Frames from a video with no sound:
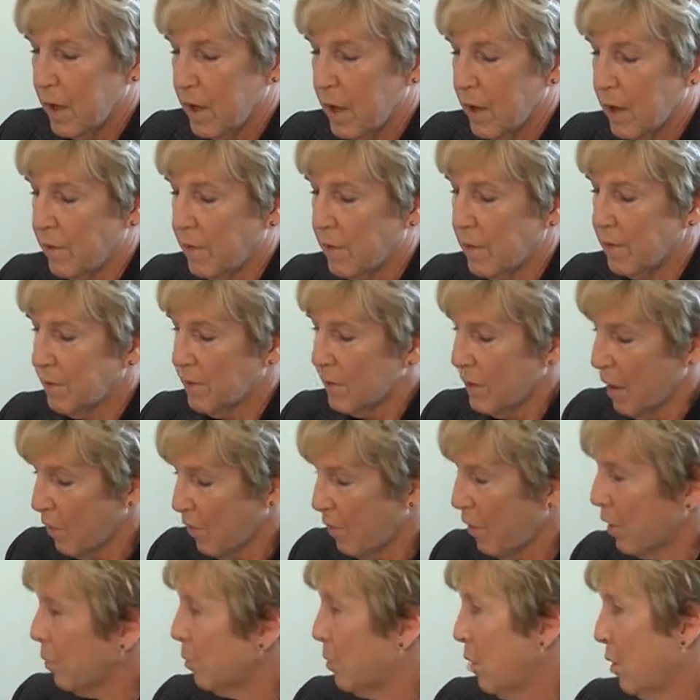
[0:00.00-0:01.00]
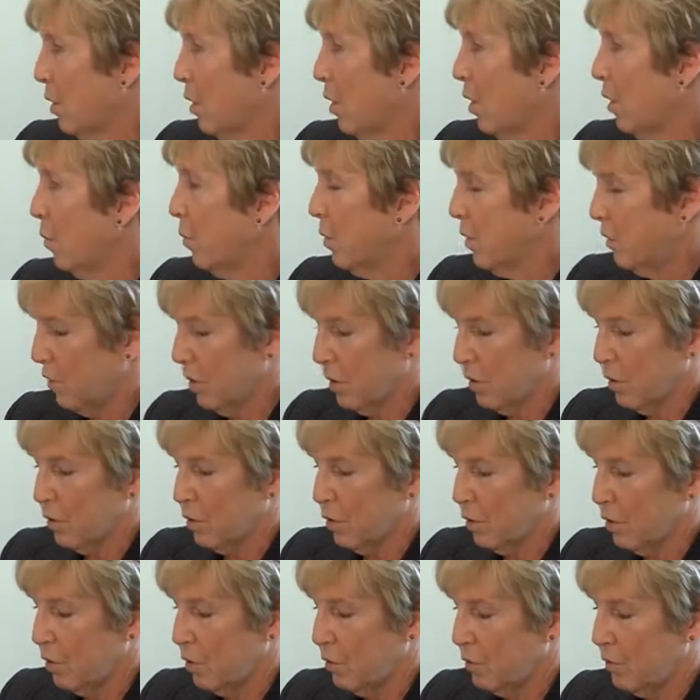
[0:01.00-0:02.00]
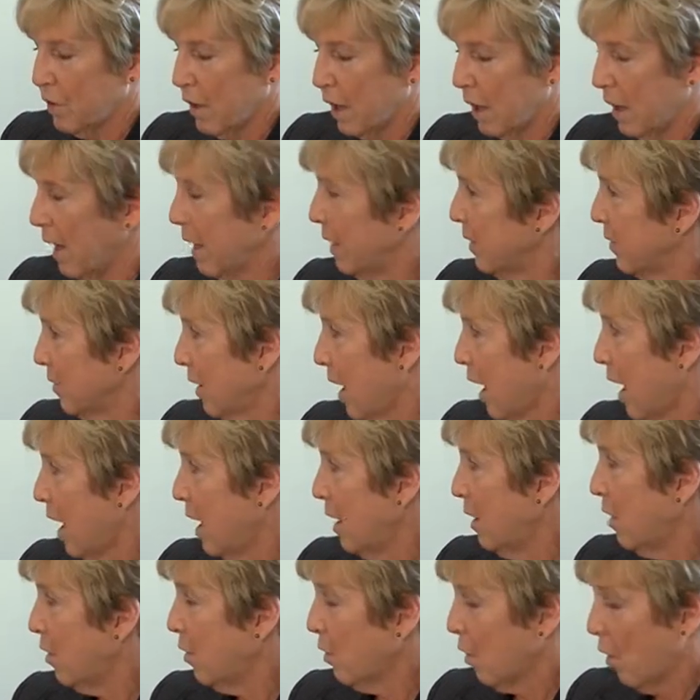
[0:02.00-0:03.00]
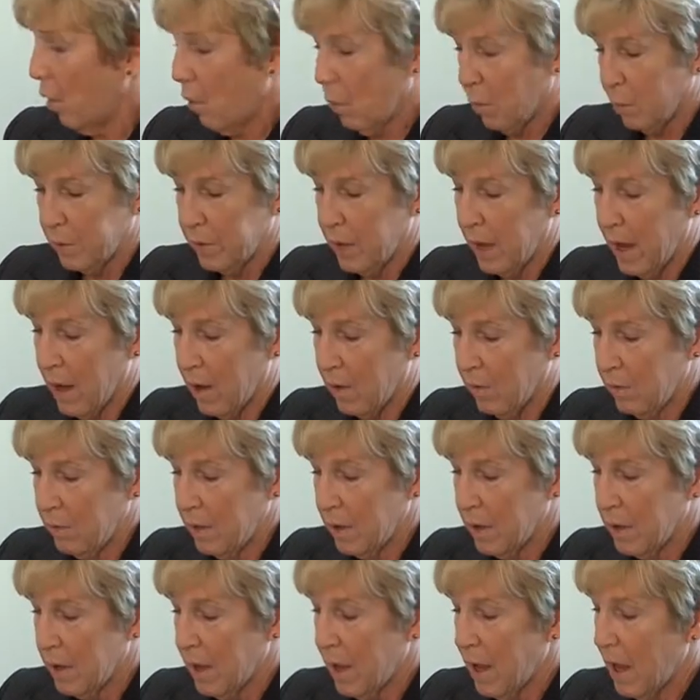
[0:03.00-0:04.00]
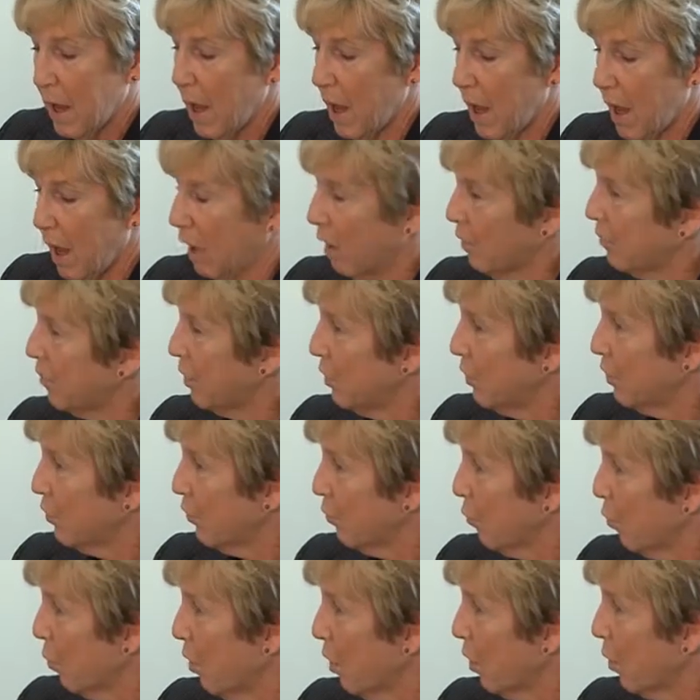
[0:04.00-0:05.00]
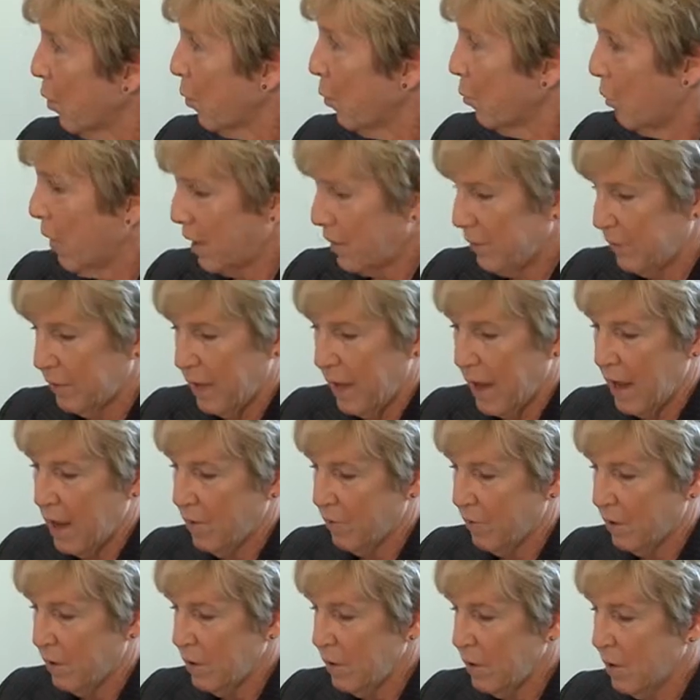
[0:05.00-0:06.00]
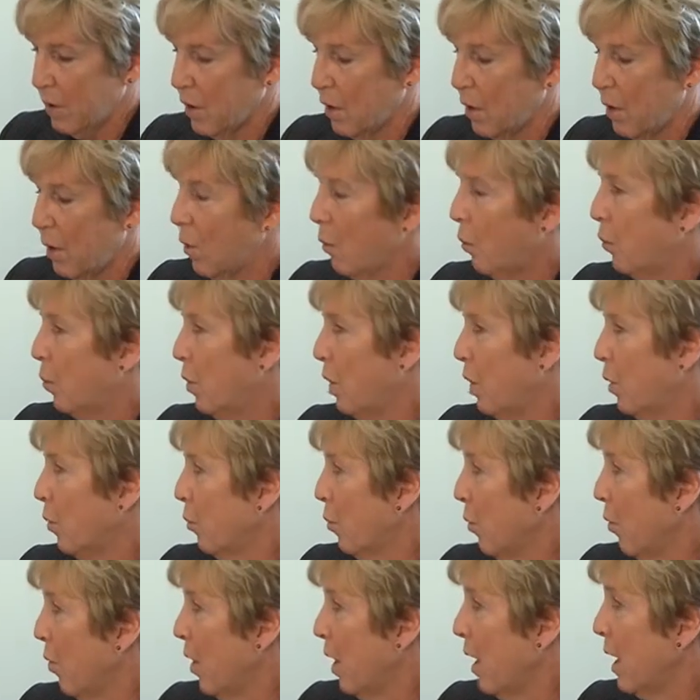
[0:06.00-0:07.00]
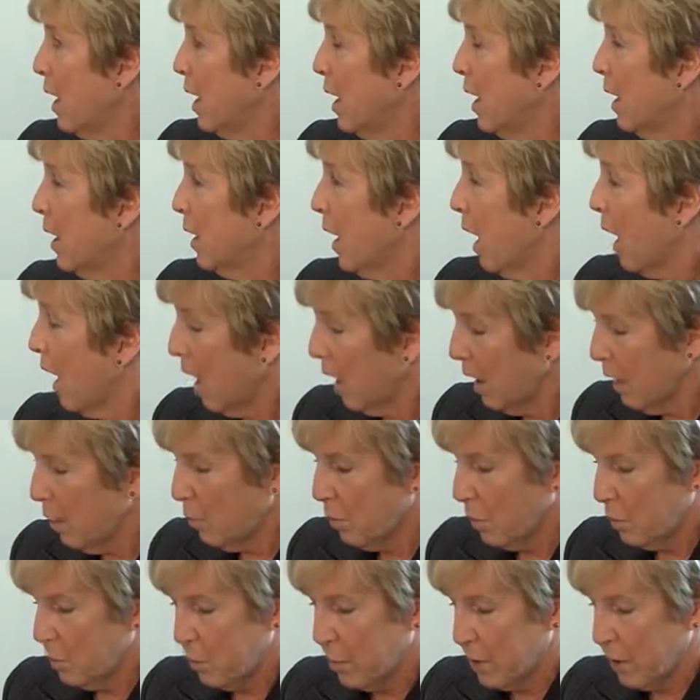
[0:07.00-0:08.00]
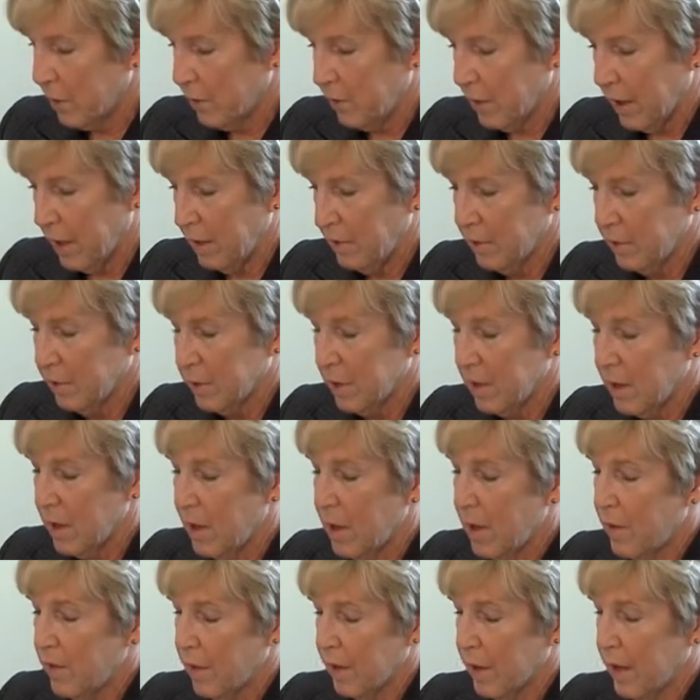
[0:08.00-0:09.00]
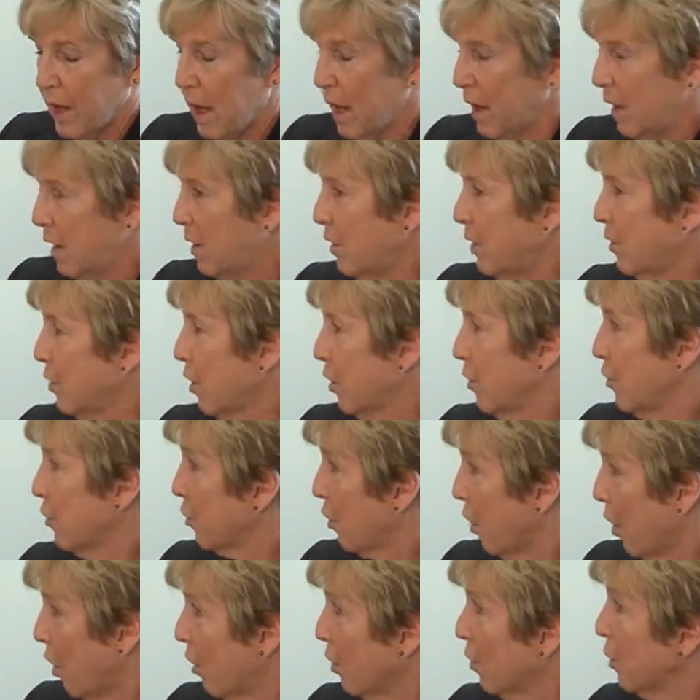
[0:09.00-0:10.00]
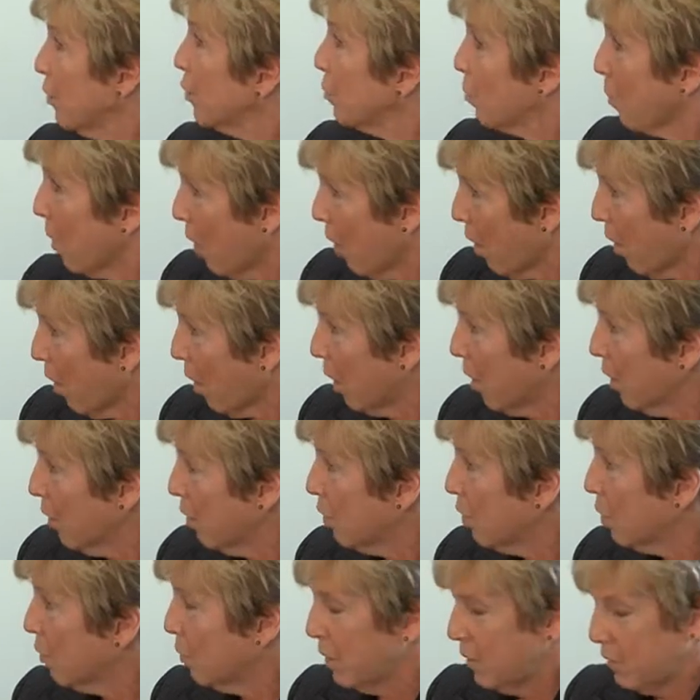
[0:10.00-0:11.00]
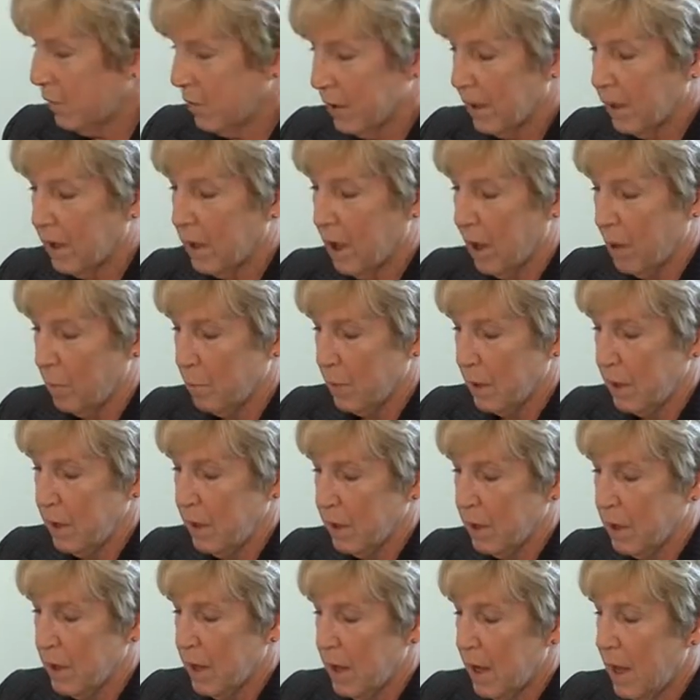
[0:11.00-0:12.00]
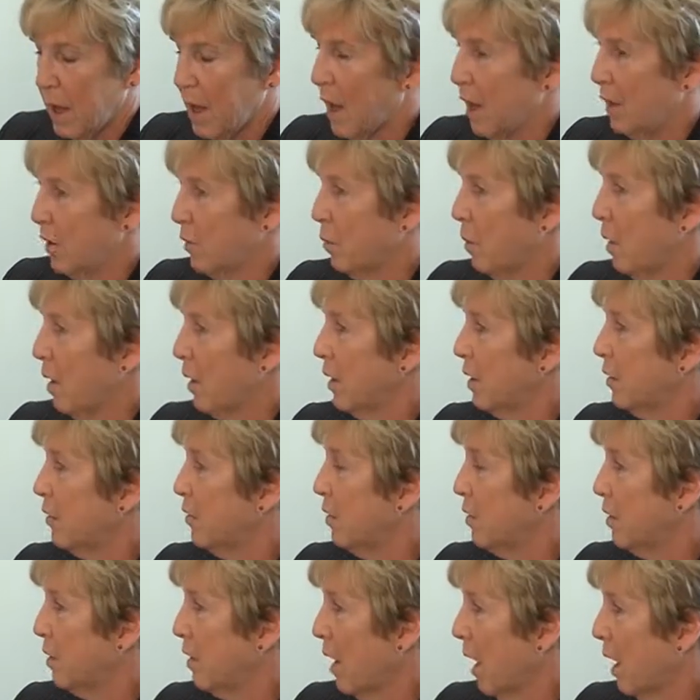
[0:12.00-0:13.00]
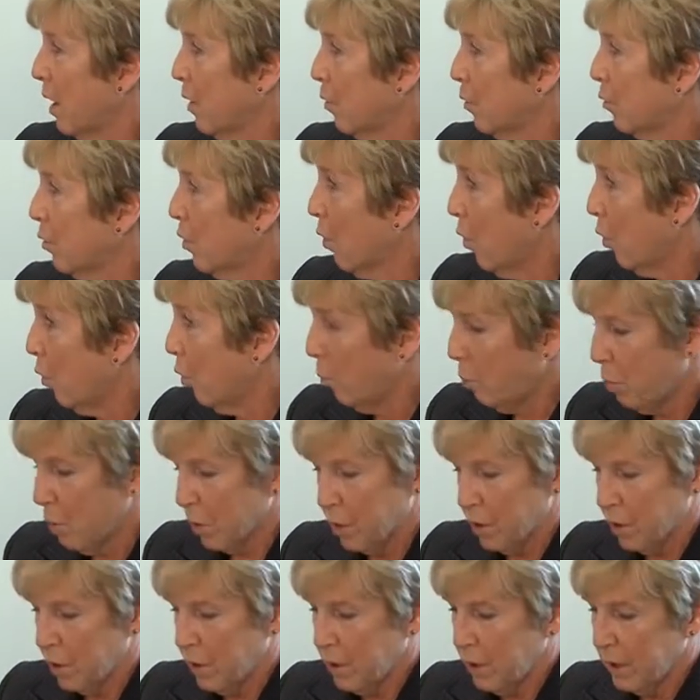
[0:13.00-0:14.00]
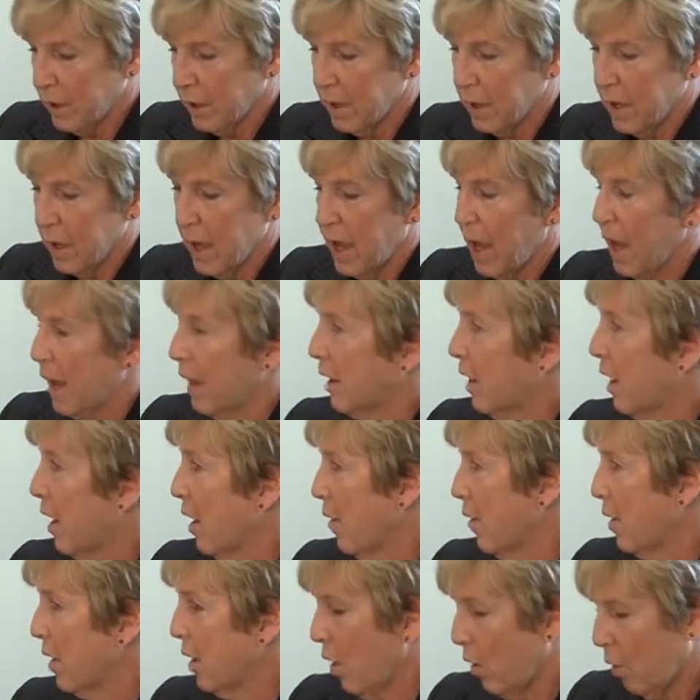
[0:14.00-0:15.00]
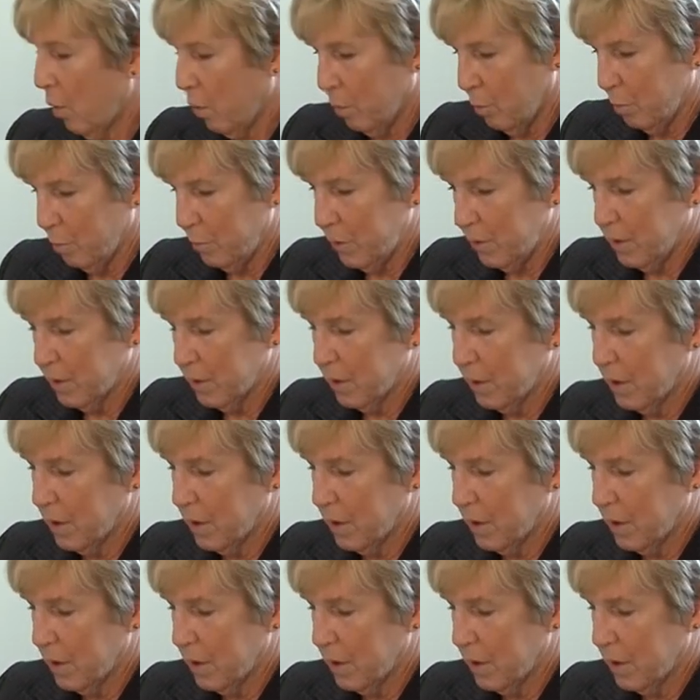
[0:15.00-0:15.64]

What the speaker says: In the Suffolk borough, which includes Lakeside, Old Town, Elephants Fork, West Haven, Wilroy, and Hollywood precincts, the candidates are Charles Parr, who is the incumbent, as well as Donald Goldberg and Carrie Holmes.